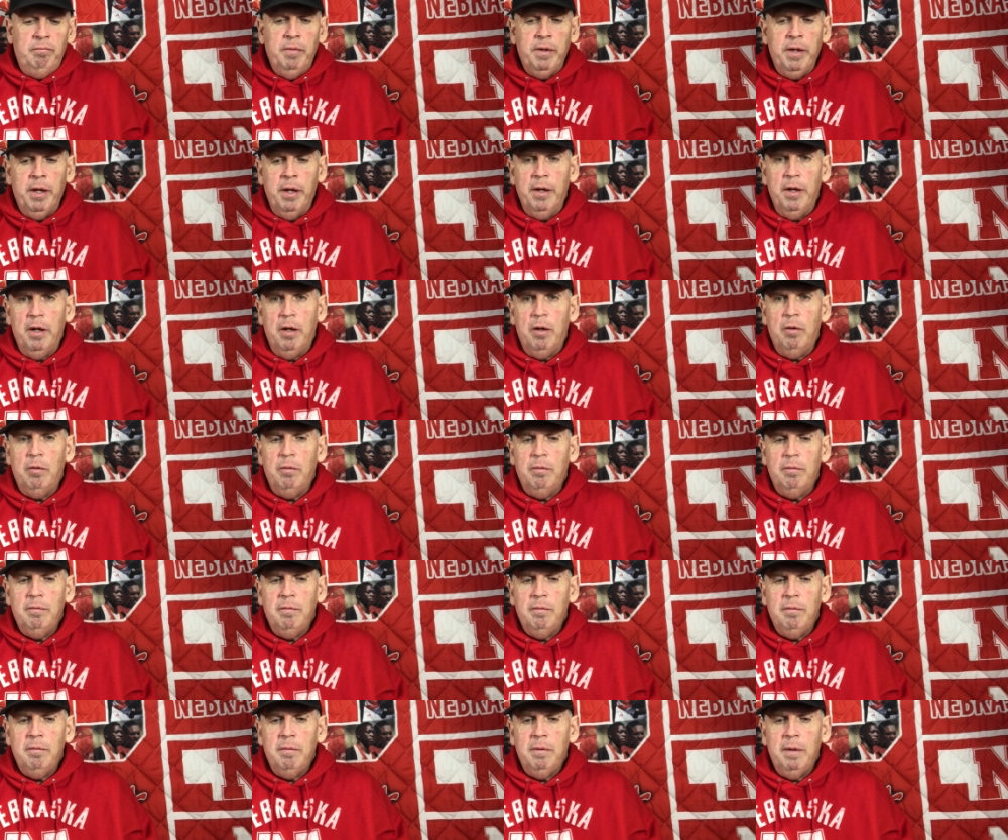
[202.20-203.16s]
you know,
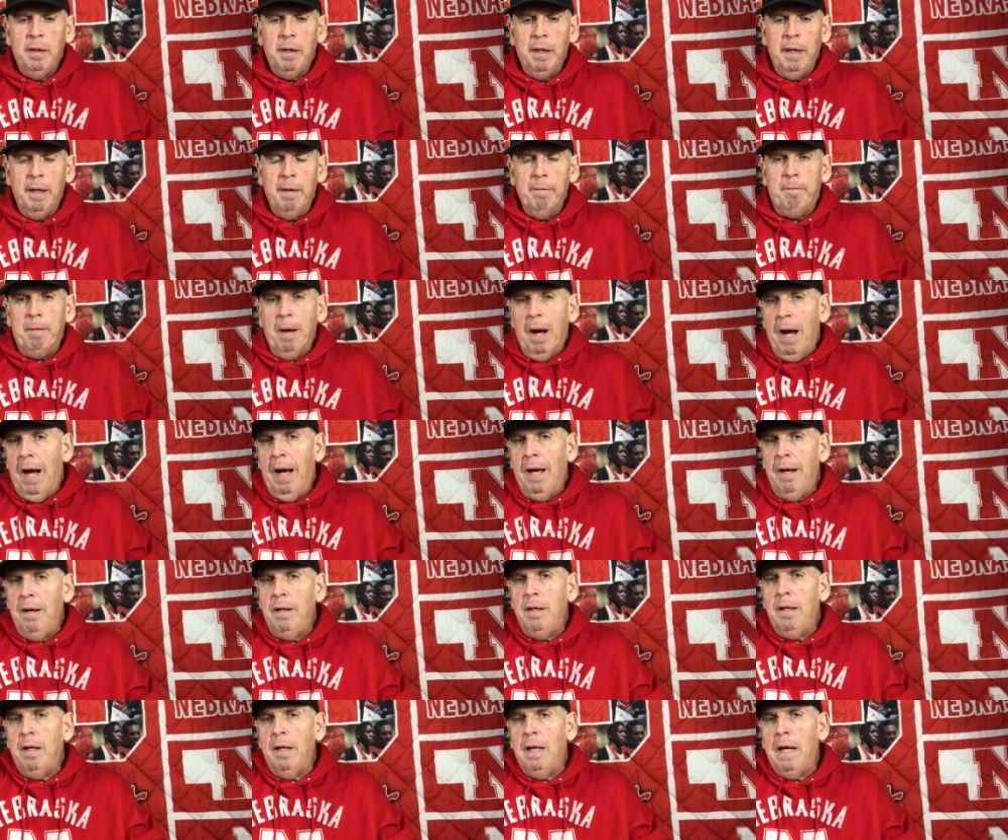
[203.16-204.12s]
if
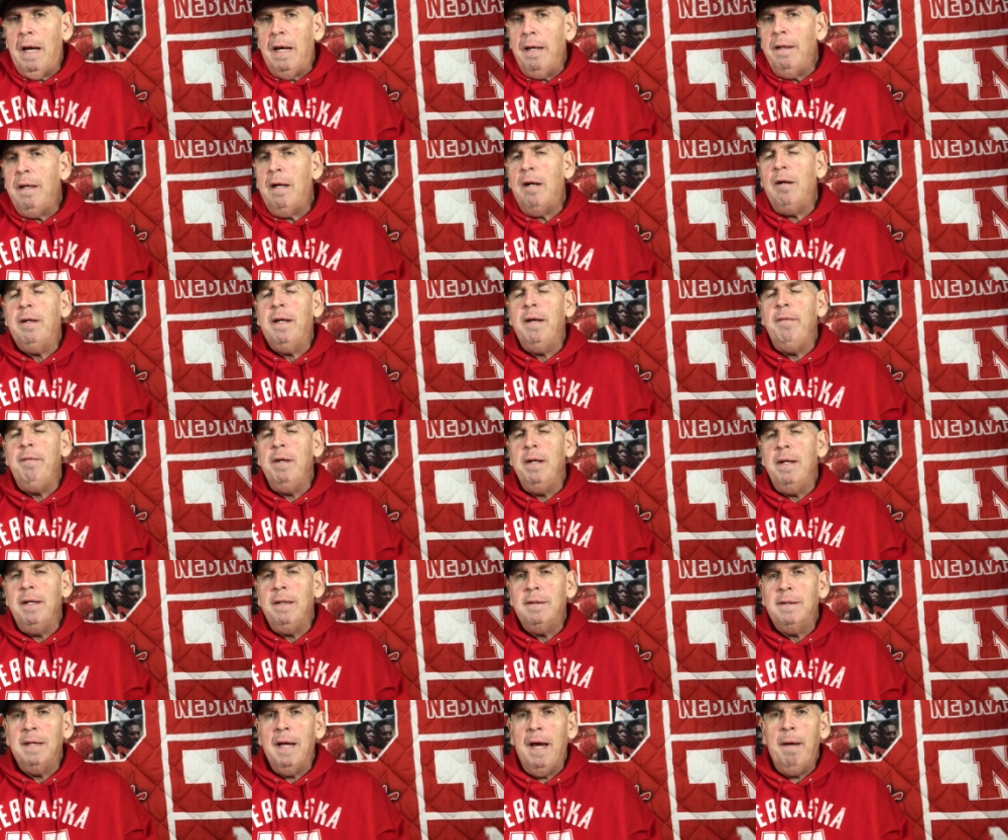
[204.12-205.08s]
I, I'll give you an
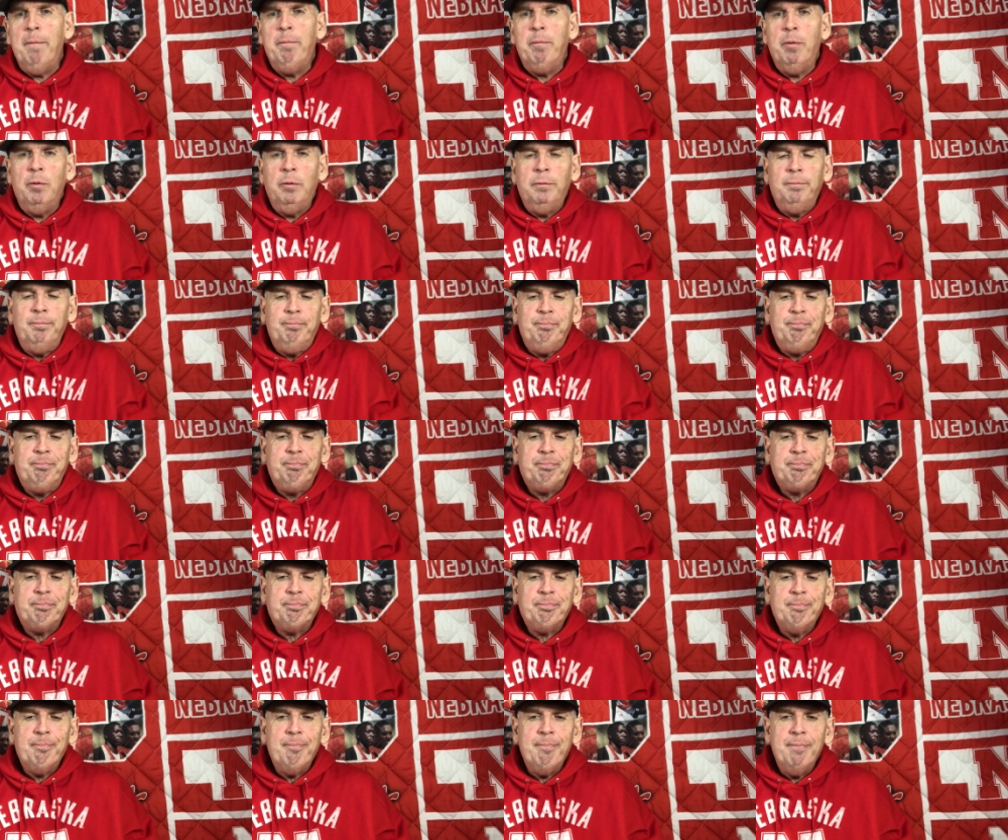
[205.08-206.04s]
example
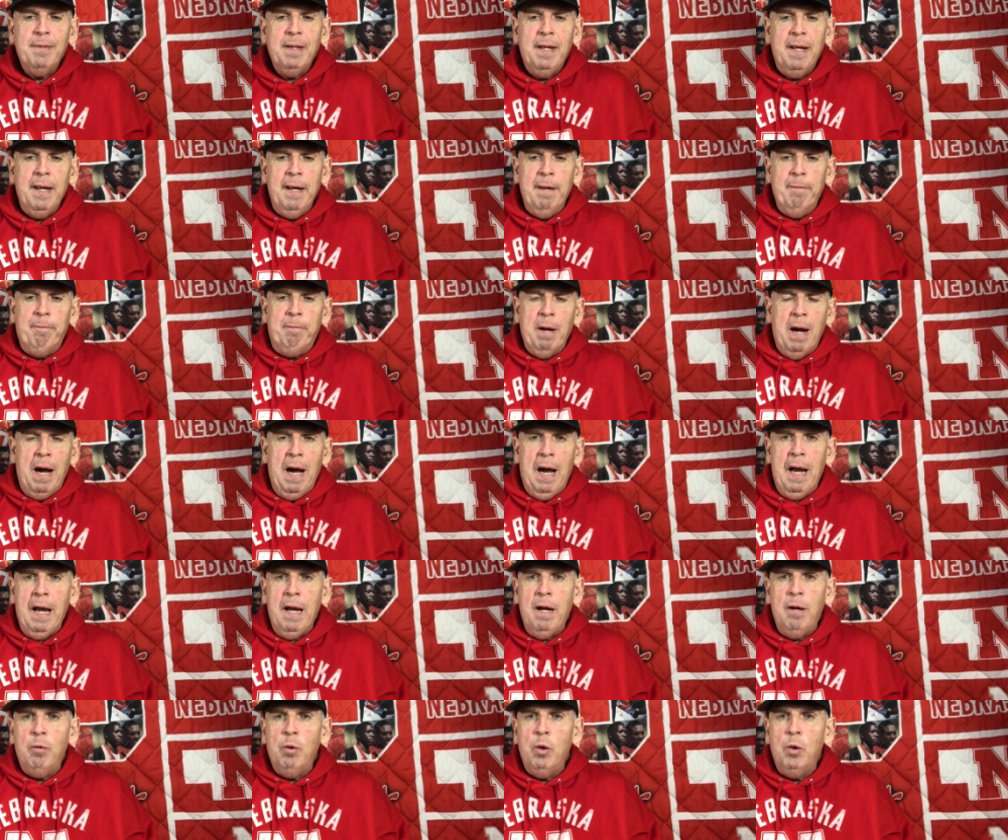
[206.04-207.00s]
if
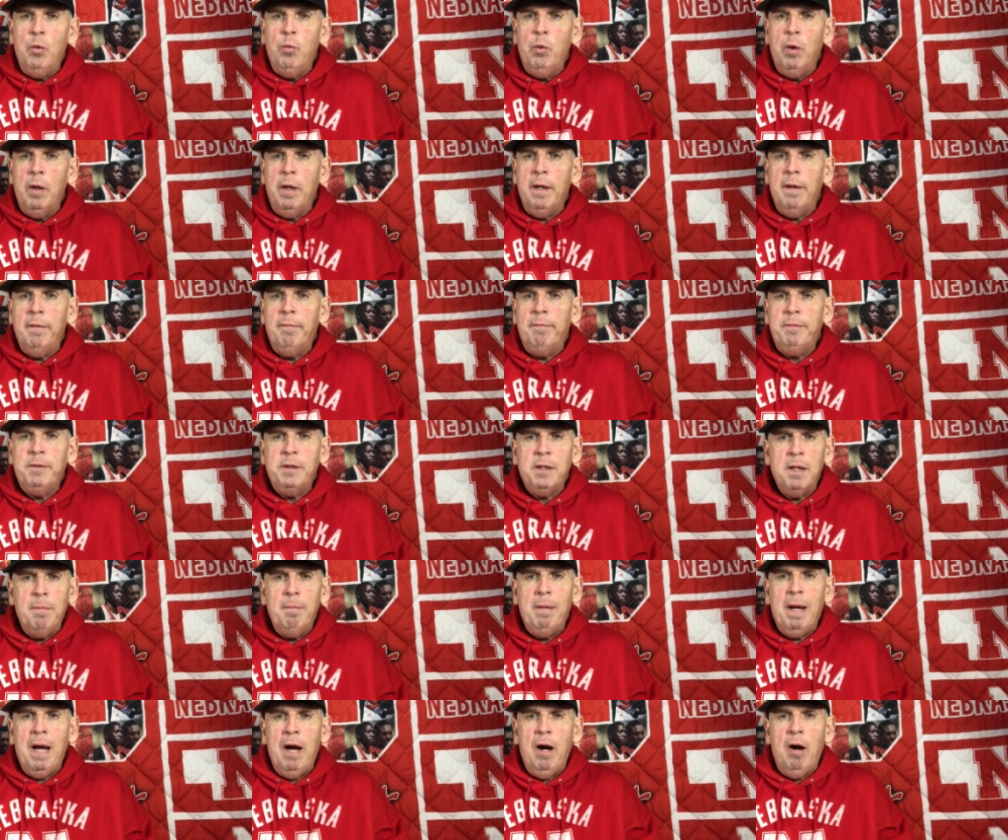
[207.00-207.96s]
Iowa would have
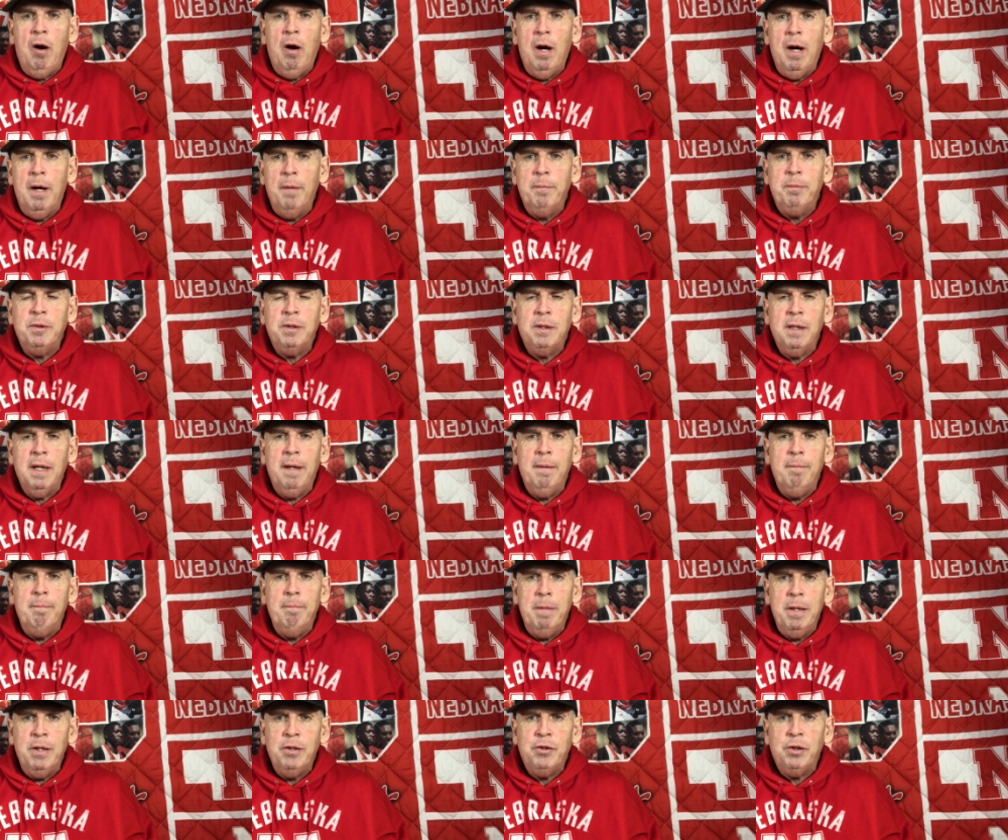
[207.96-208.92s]
somehow
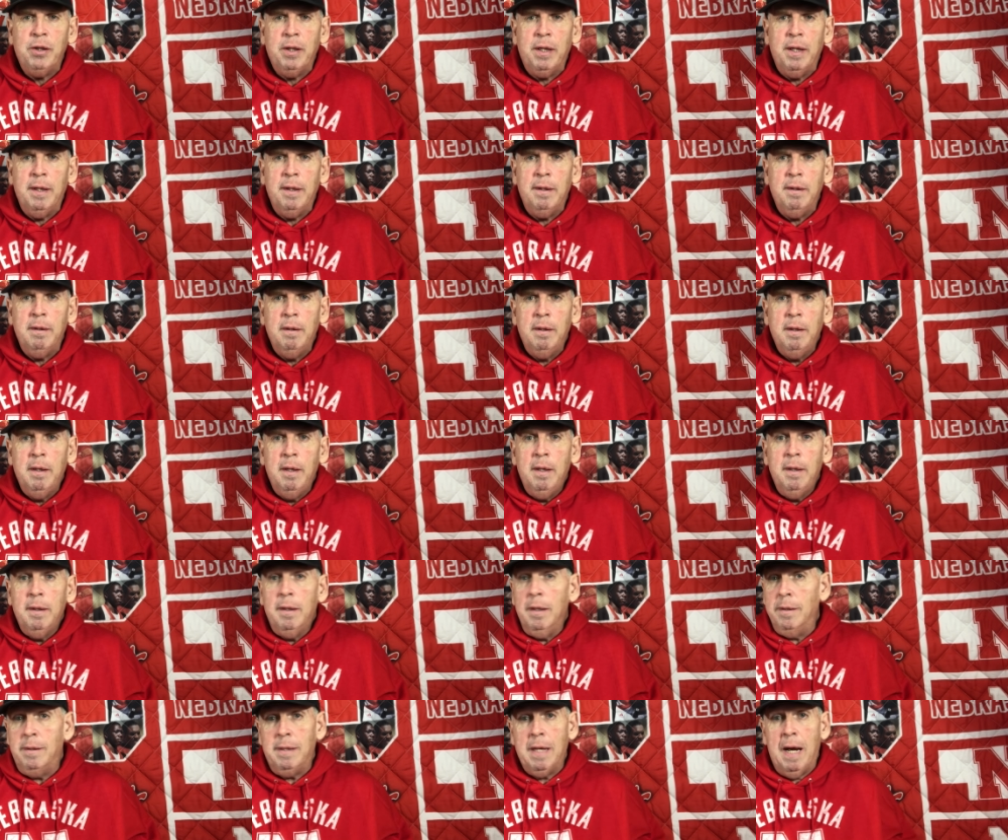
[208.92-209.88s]
upset Michigan,
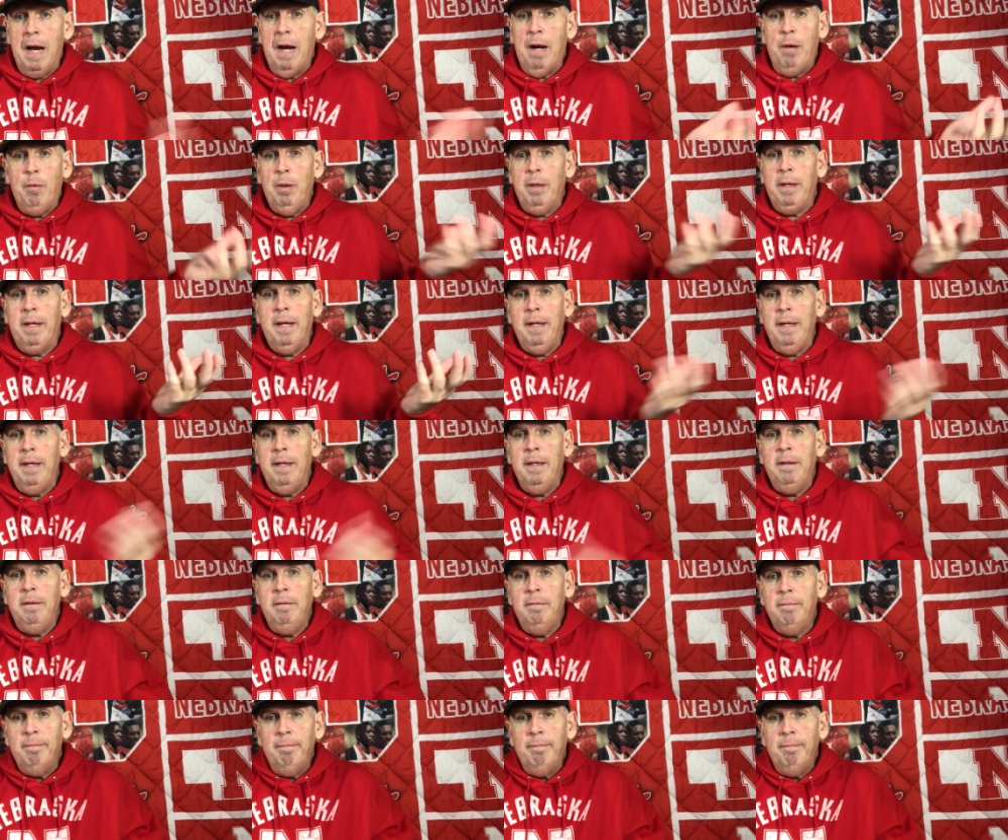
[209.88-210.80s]
does Iowa get in?